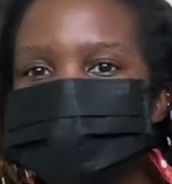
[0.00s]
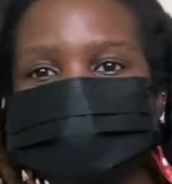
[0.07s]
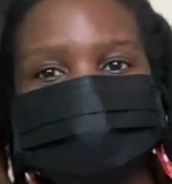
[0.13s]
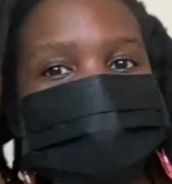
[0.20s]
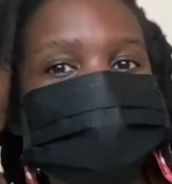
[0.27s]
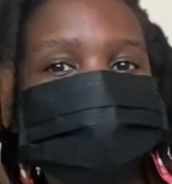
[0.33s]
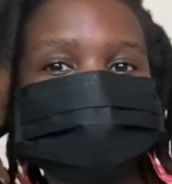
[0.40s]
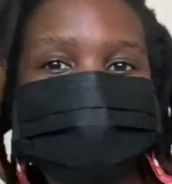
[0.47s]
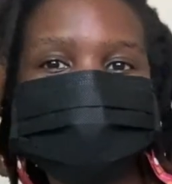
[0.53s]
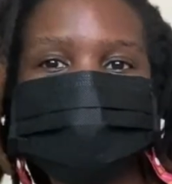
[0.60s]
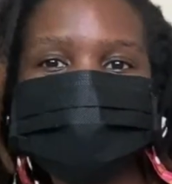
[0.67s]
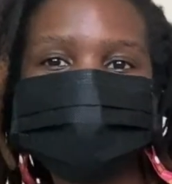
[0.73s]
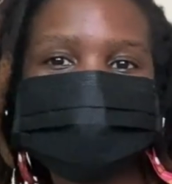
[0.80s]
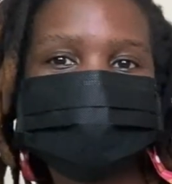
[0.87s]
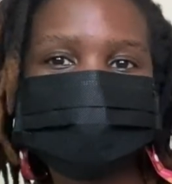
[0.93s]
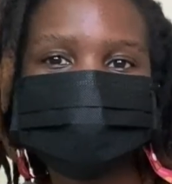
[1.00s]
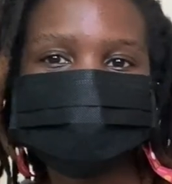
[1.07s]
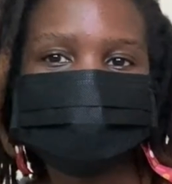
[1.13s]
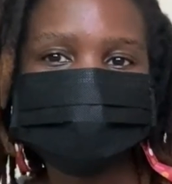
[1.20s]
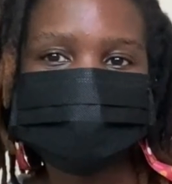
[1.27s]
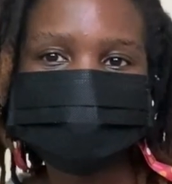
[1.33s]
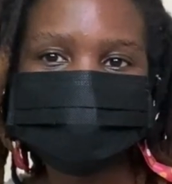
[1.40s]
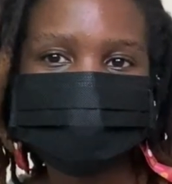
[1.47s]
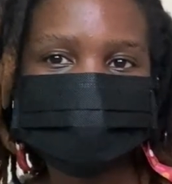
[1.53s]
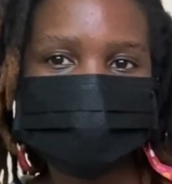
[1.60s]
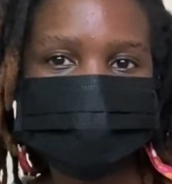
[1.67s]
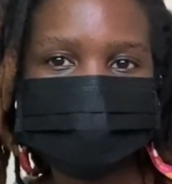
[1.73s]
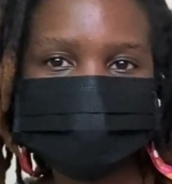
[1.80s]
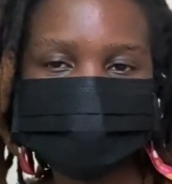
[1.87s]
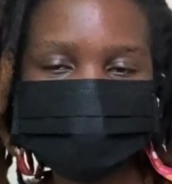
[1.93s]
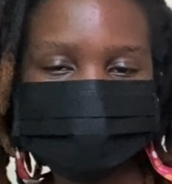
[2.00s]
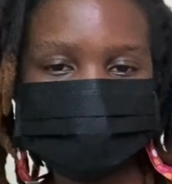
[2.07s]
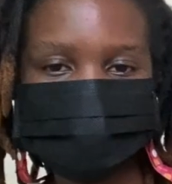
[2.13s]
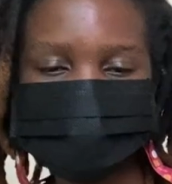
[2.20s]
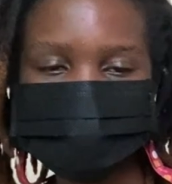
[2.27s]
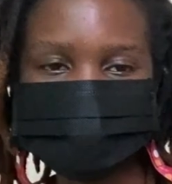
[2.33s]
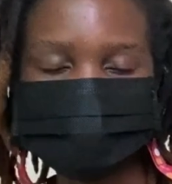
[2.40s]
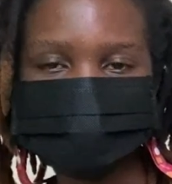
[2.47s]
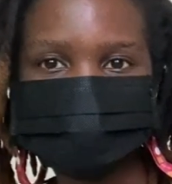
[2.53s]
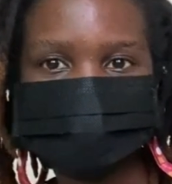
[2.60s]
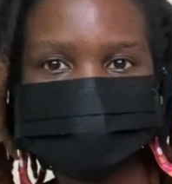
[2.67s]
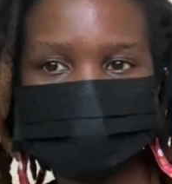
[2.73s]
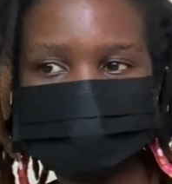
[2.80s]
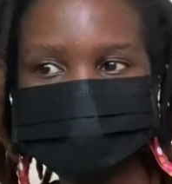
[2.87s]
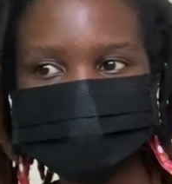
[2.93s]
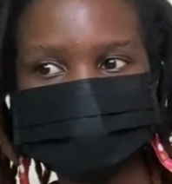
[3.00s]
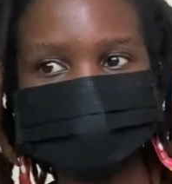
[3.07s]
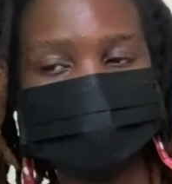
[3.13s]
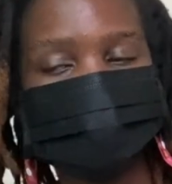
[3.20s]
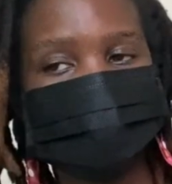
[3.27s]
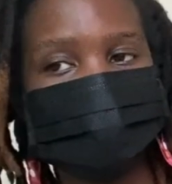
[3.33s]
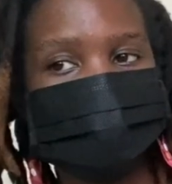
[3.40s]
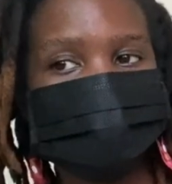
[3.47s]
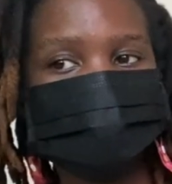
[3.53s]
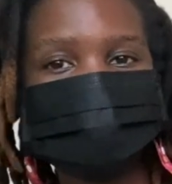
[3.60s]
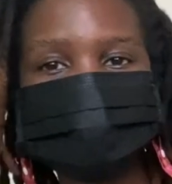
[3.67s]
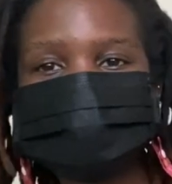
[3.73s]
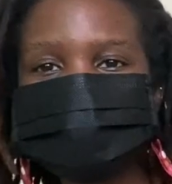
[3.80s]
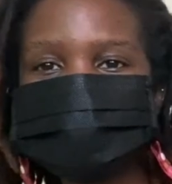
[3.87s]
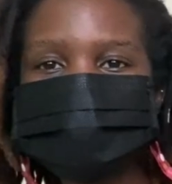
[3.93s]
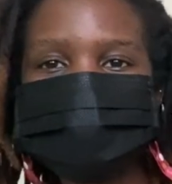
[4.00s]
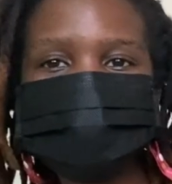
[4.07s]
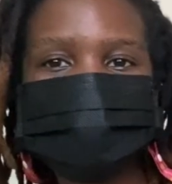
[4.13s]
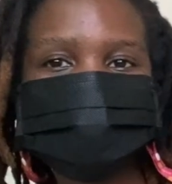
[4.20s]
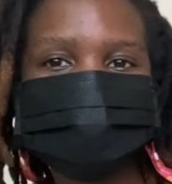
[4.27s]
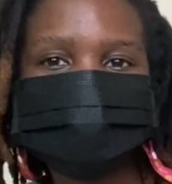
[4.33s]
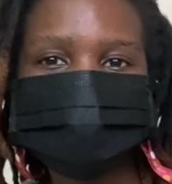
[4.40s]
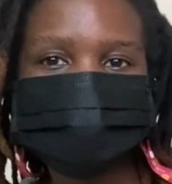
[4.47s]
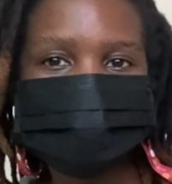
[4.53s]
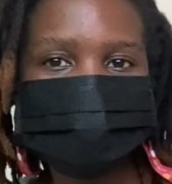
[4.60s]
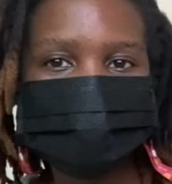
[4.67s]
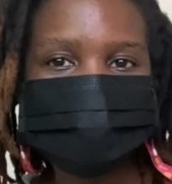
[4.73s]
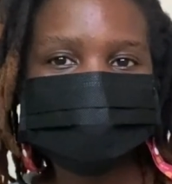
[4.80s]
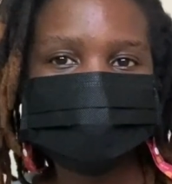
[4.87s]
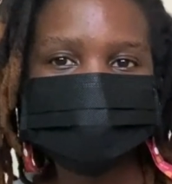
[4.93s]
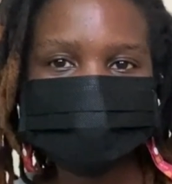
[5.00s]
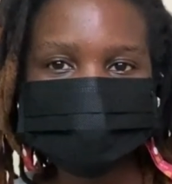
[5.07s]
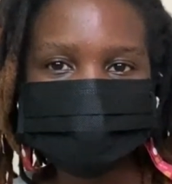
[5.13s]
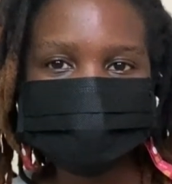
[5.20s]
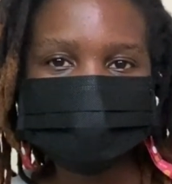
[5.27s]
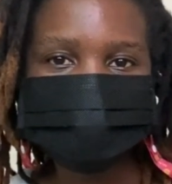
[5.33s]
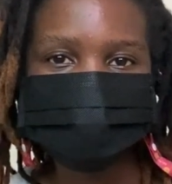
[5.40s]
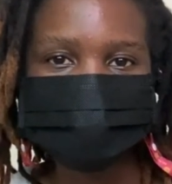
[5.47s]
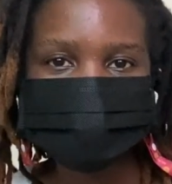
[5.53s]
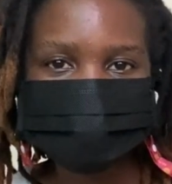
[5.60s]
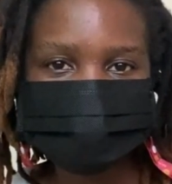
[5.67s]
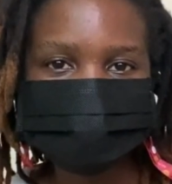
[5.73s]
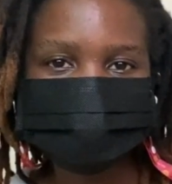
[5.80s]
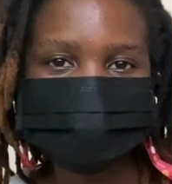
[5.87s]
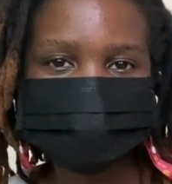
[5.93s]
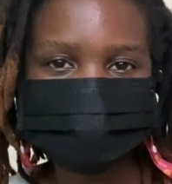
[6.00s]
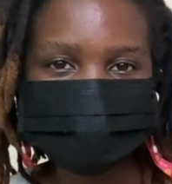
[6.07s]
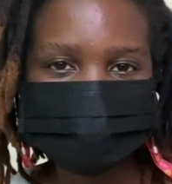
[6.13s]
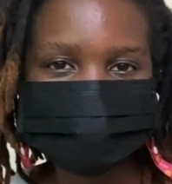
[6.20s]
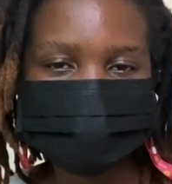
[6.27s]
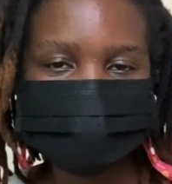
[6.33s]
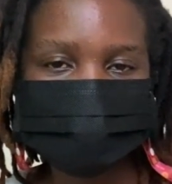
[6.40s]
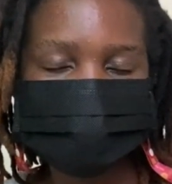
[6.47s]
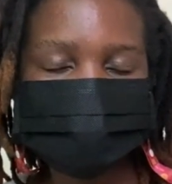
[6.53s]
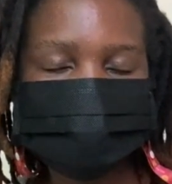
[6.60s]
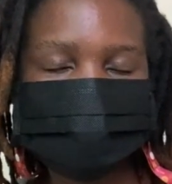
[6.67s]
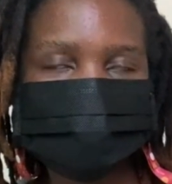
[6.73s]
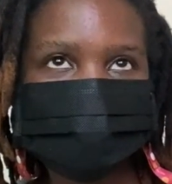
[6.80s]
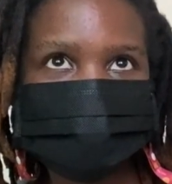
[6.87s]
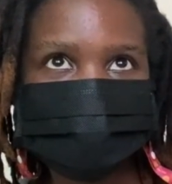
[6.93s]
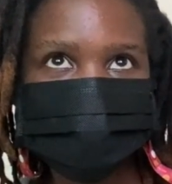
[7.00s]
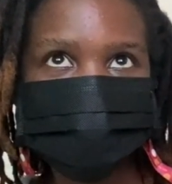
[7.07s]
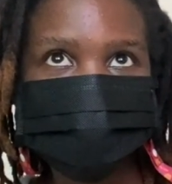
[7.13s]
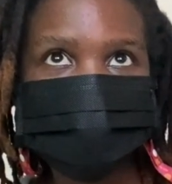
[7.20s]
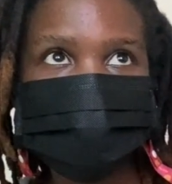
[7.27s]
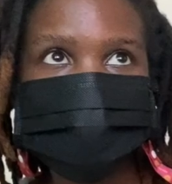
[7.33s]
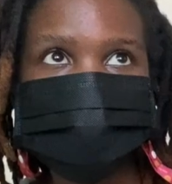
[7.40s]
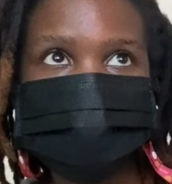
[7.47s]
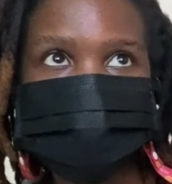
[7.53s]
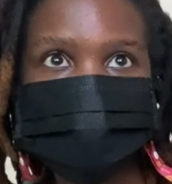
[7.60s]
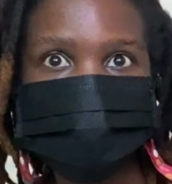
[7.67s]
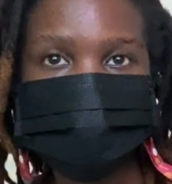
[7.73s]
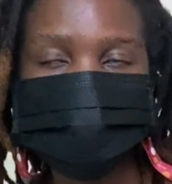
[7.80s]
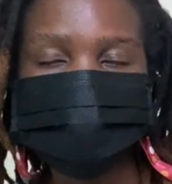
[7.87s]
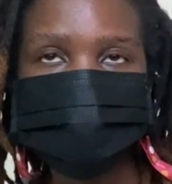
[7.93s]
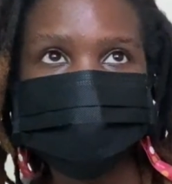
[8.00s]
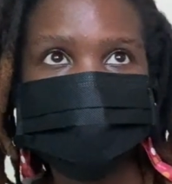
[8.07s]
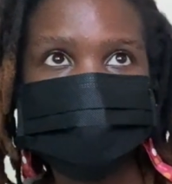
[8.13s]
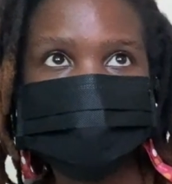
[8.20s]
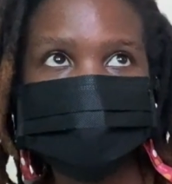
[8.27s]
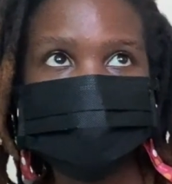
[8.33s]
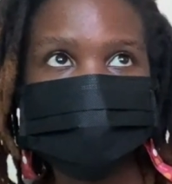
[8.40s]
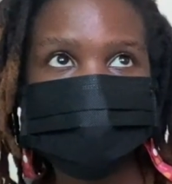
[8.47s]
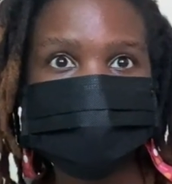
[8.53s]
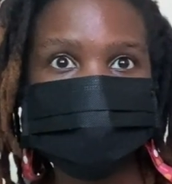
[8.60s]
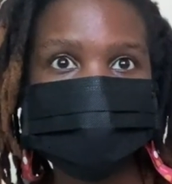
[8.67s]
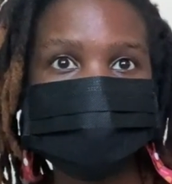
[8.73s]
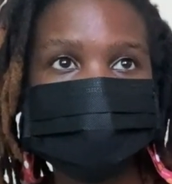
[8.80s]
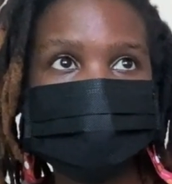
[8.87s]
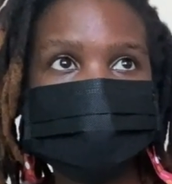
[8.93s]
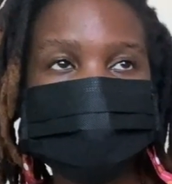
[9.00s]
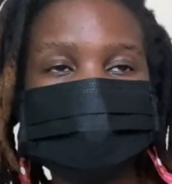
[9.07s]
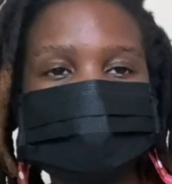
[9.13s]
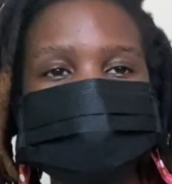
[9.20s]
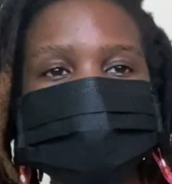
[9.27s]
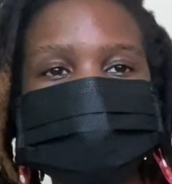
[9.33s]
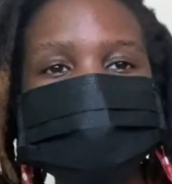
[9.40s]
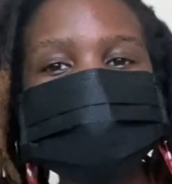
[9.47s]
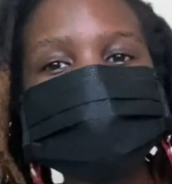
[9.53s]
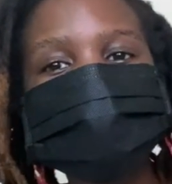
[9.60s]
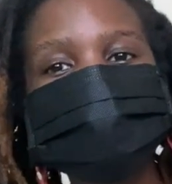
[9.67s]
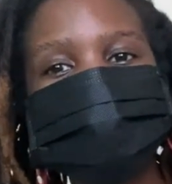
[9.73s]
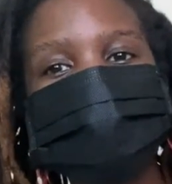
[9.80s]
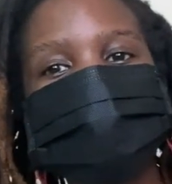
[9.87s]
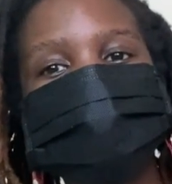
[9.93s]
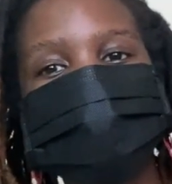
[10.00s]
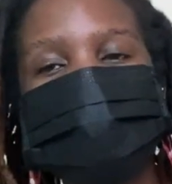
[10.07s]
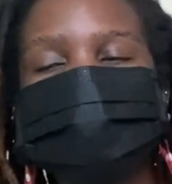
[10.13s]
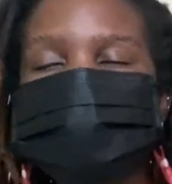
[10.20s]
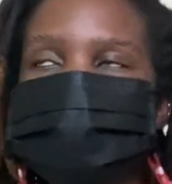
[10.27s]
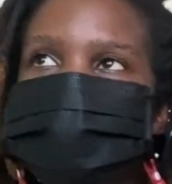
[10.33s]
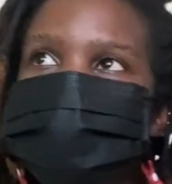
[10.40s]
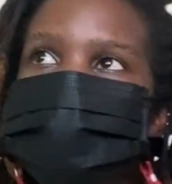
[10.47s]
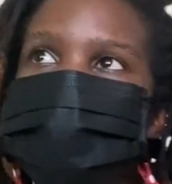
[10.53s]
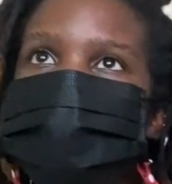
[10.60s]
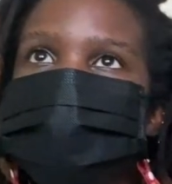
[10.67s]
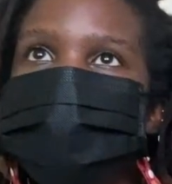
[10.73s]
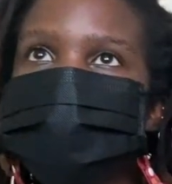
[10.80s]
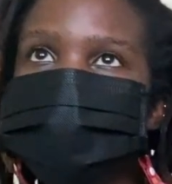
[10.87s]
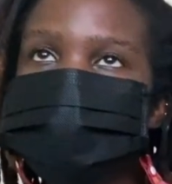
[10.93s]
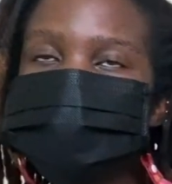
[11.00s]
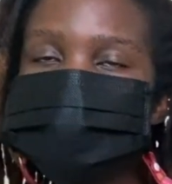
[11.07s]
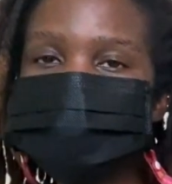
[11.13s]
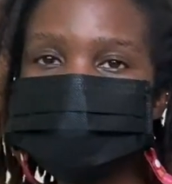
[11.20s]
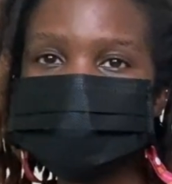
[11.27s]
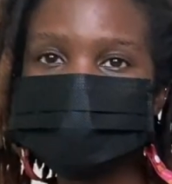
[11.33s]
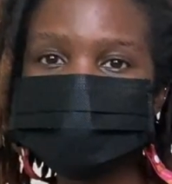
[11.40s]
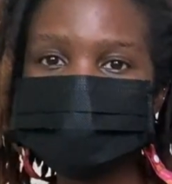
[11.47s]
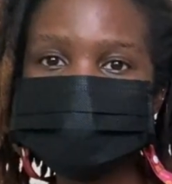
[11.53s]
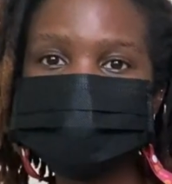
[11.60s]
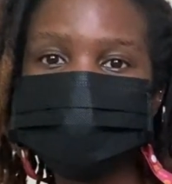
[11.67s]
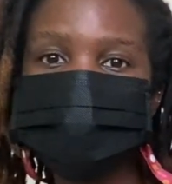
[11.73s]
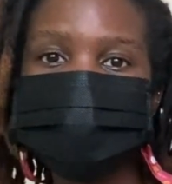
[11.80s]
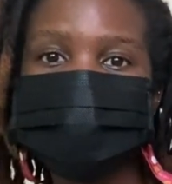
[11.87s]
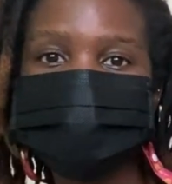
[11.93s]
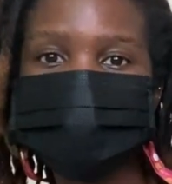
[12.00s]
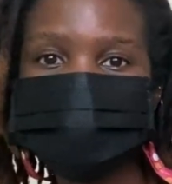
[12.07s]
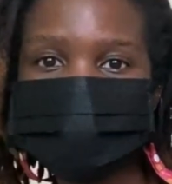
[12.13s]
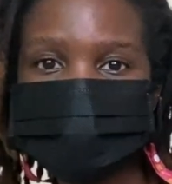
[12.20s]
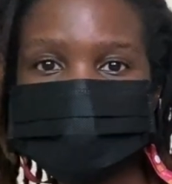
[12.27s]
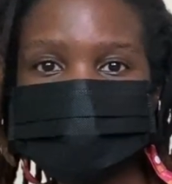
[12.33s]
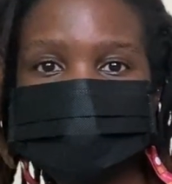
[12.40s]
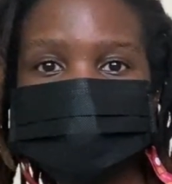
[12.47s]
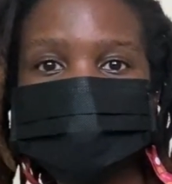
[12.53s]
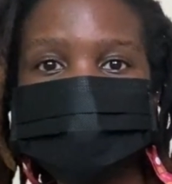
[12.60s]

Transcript: that was on my pillow, I'm sorry if it's too much information, but the amount of blood that was on my pillow in the morning, crazy, so crazy. But he did say that like I would bleed quite a bit